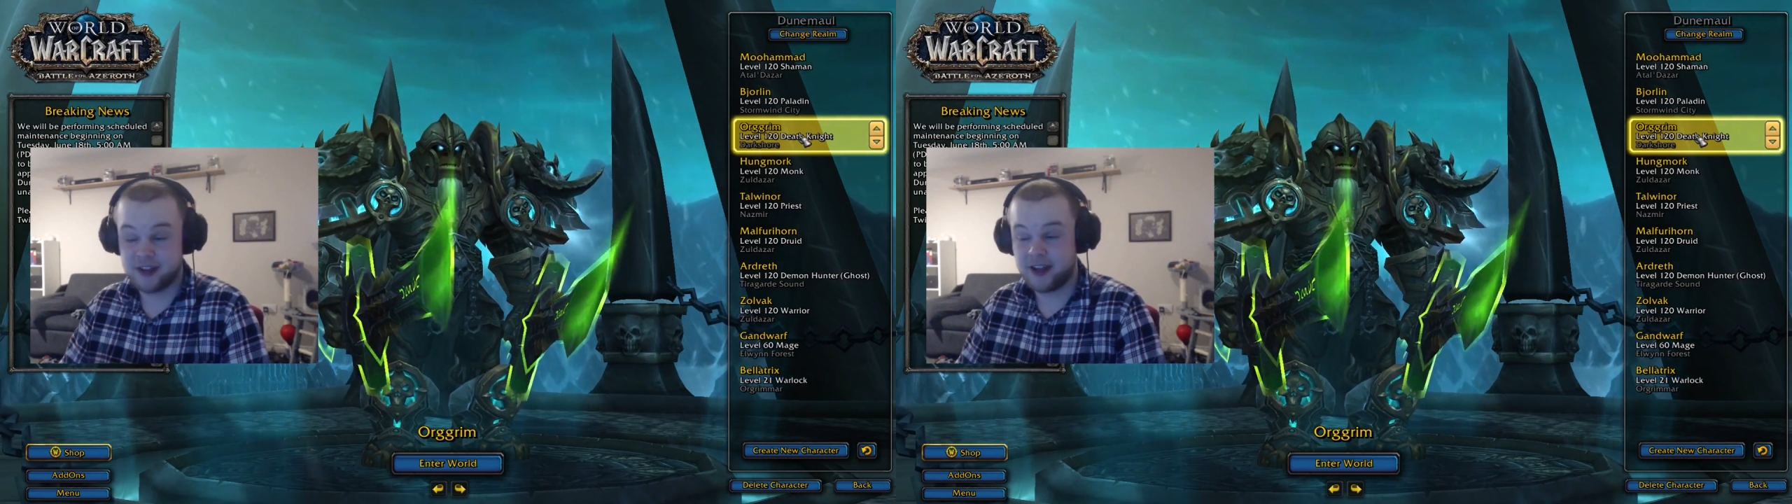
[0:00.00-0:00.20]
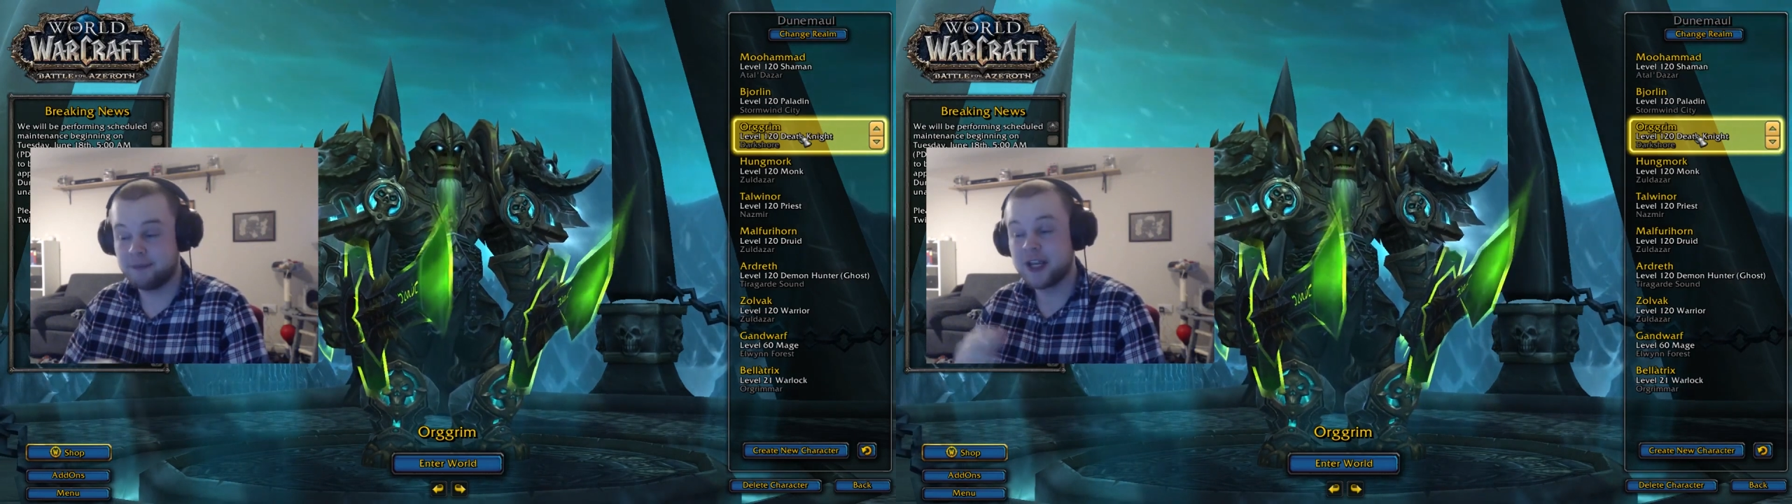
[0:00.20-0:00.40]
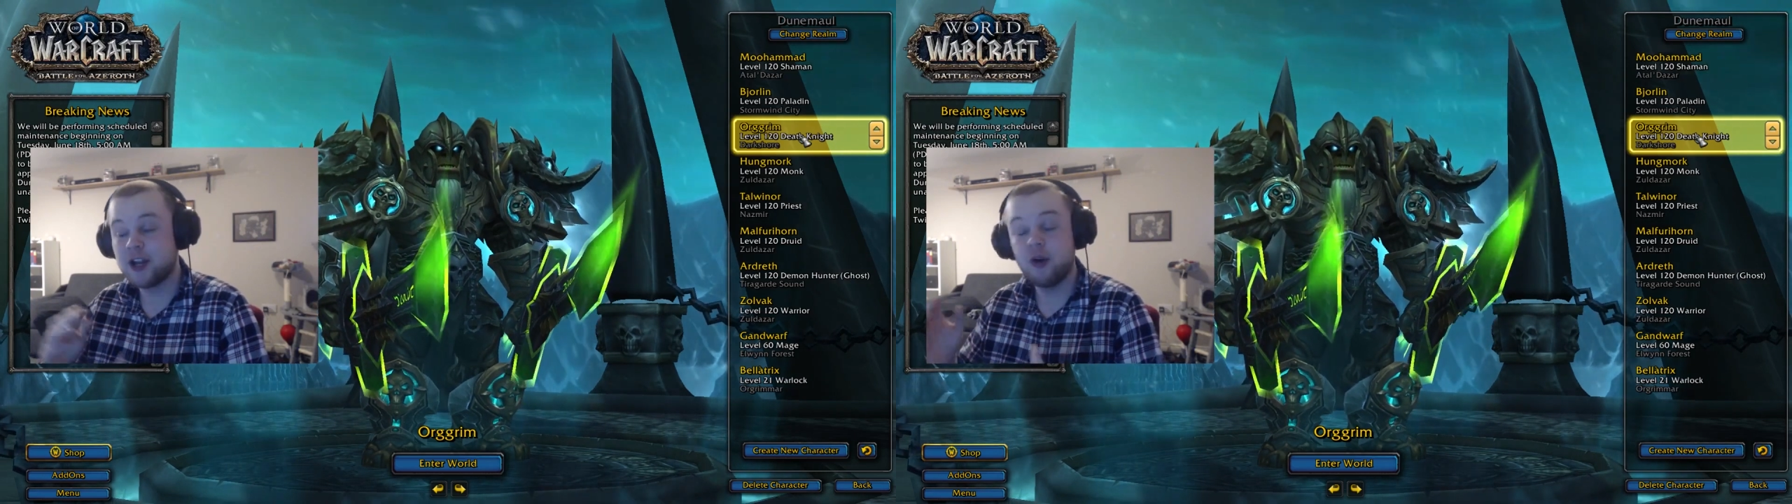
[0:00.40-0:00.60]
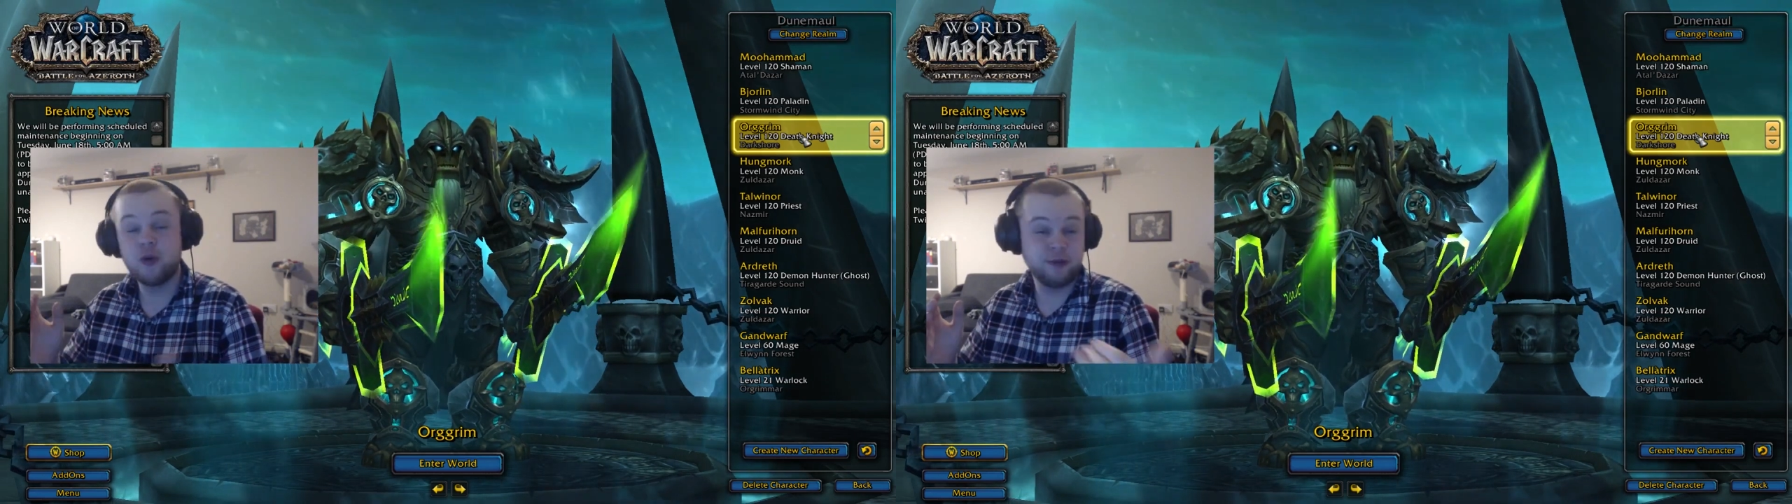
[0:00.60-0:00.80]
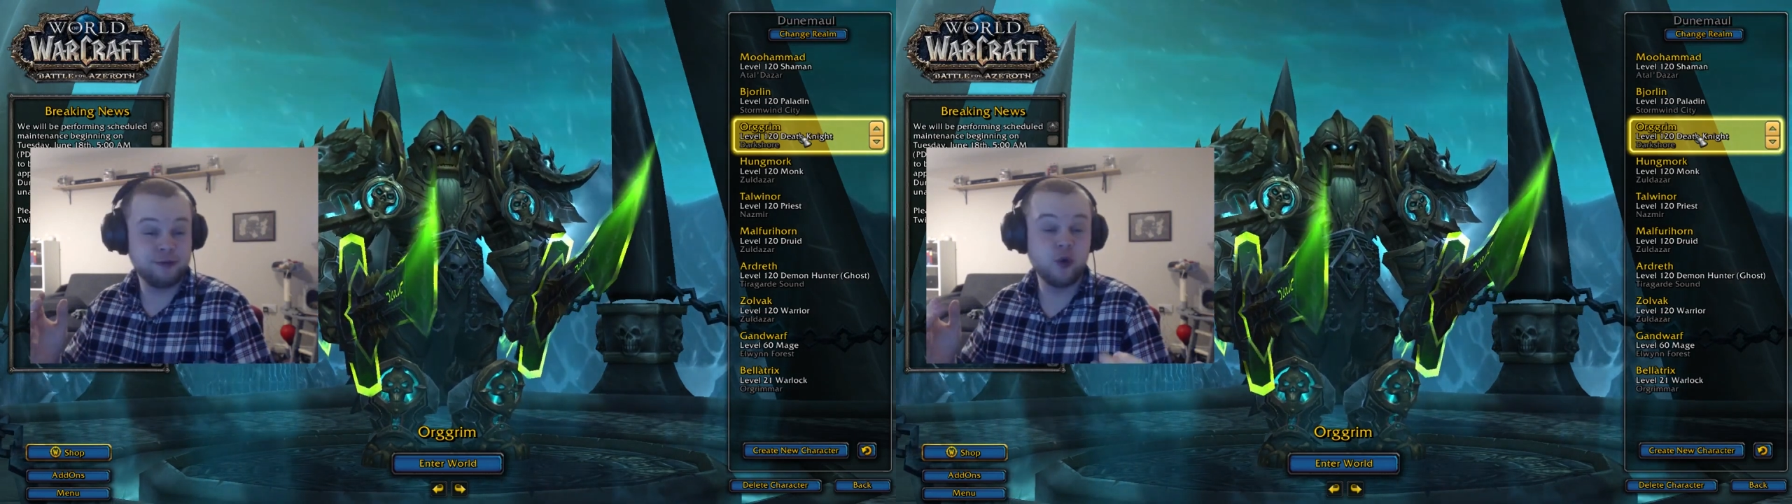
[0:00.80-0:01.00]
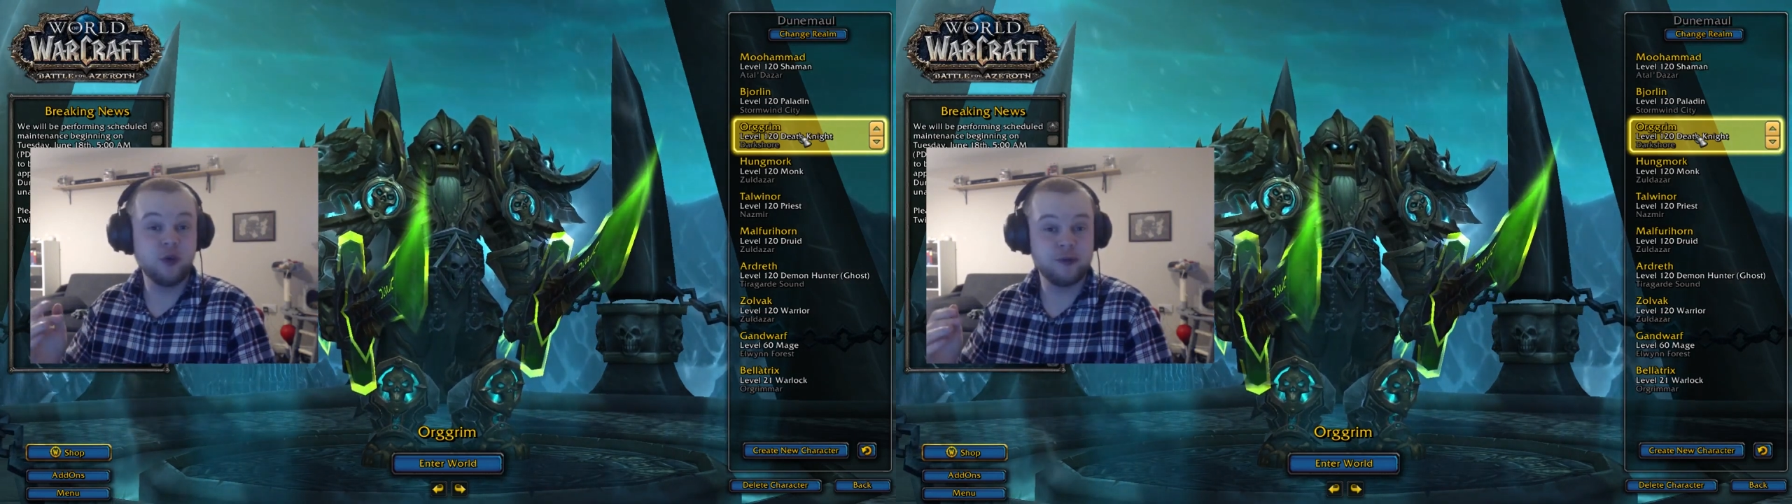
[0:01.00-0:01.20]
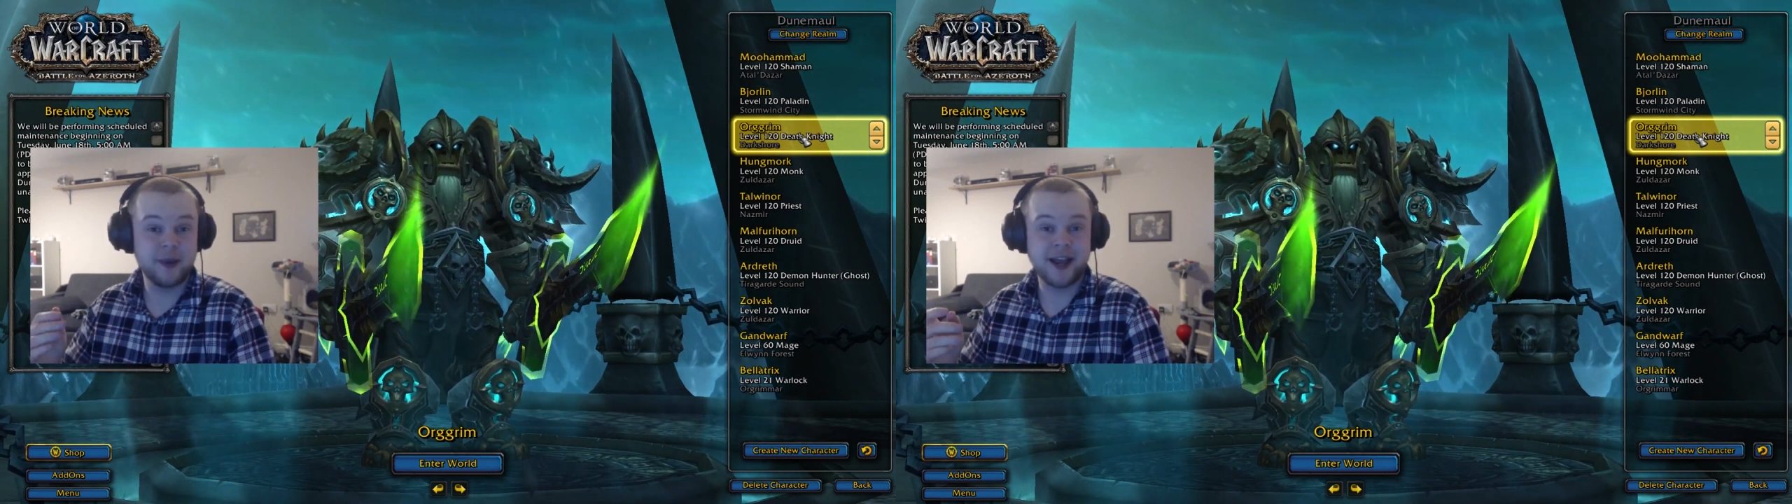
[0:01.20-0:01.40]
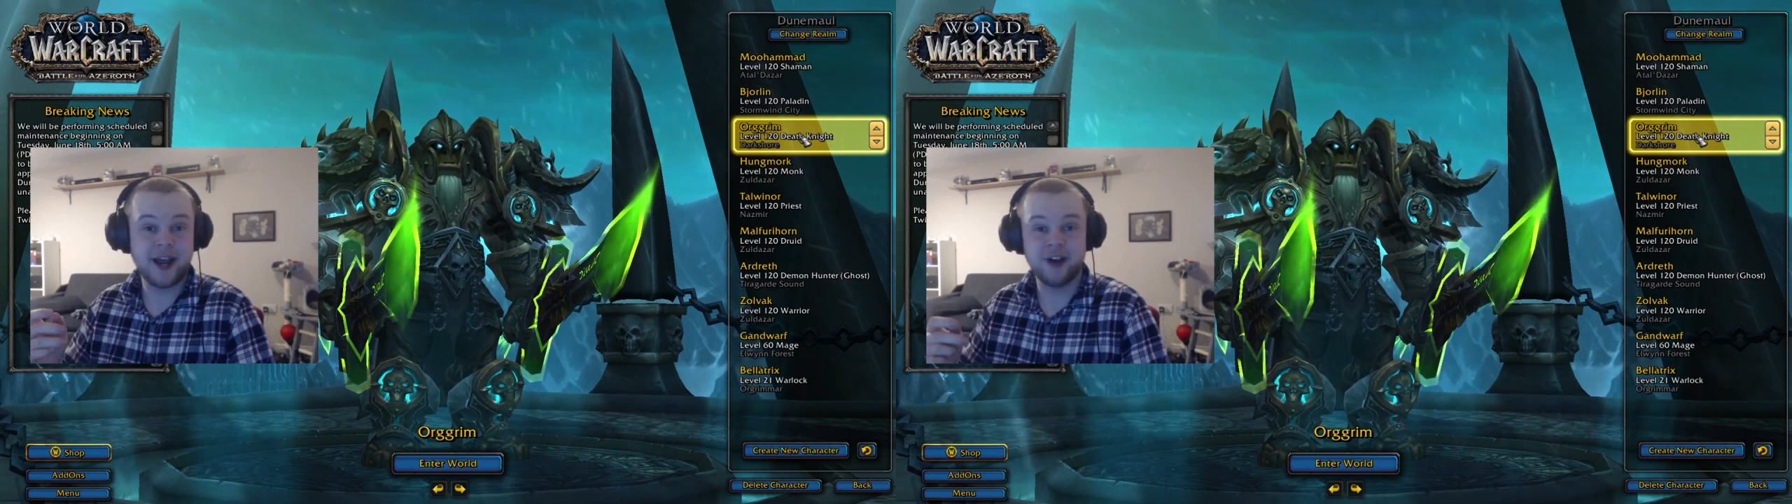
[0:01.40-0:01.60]
My goal for all of
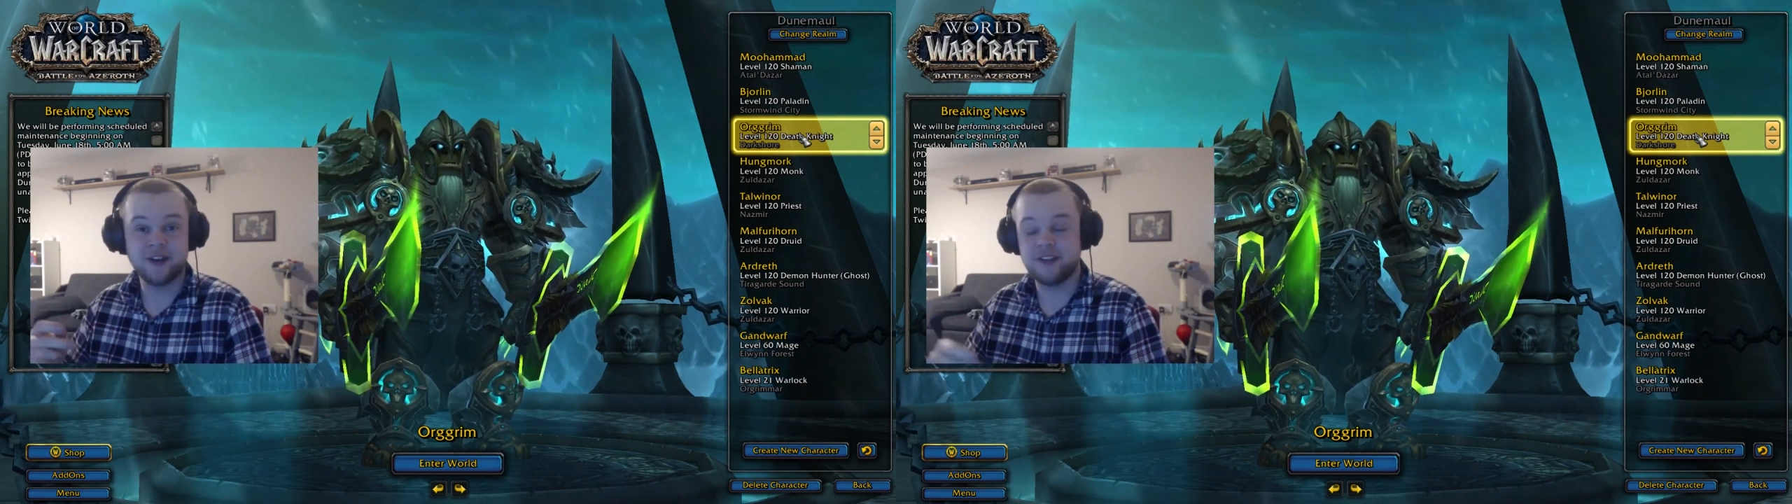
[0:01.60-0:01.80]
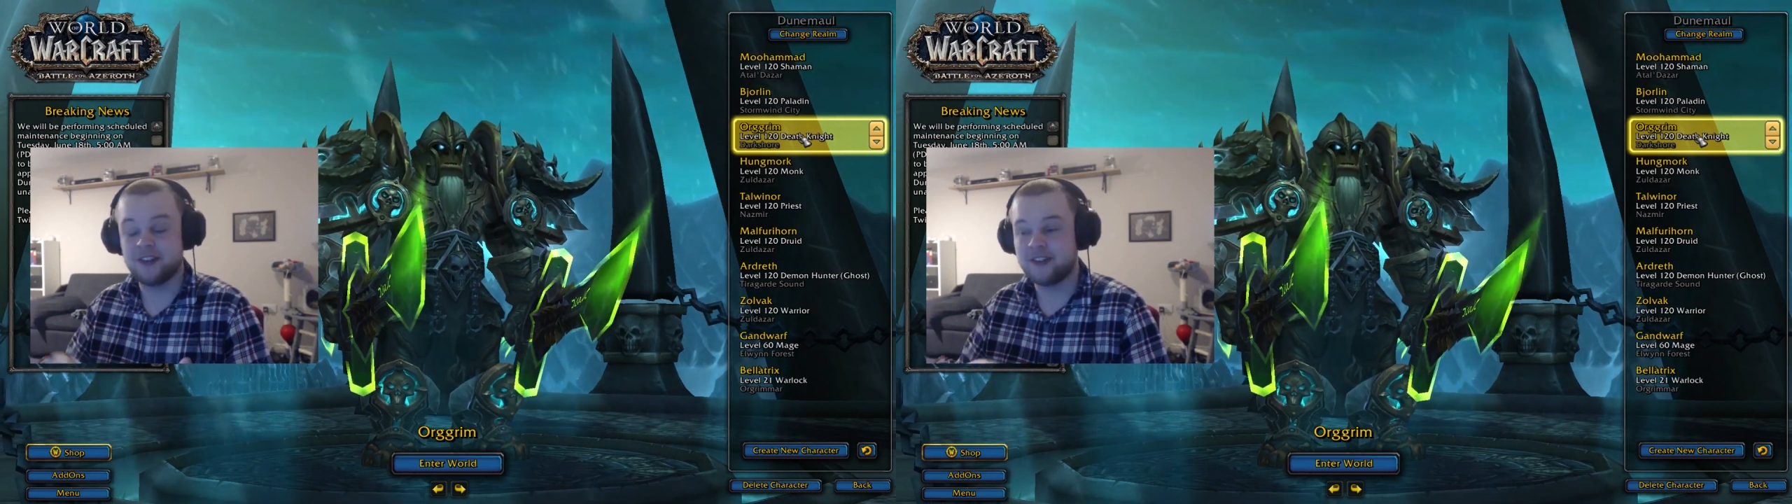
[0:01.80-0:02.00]
my characters is